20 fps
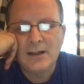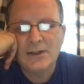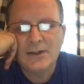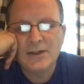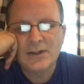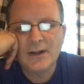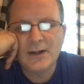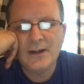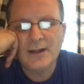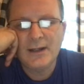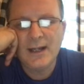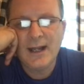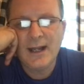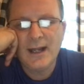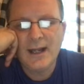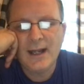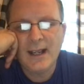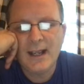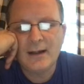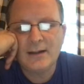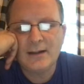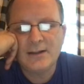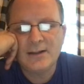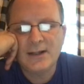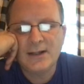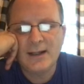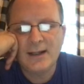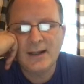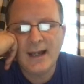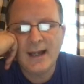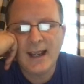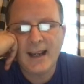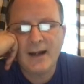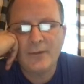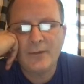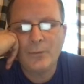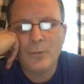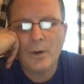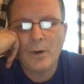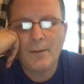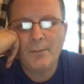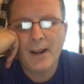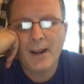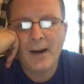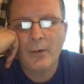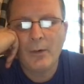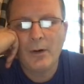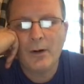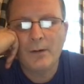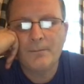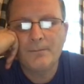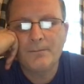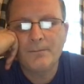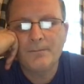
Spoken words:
to the negative 1 power.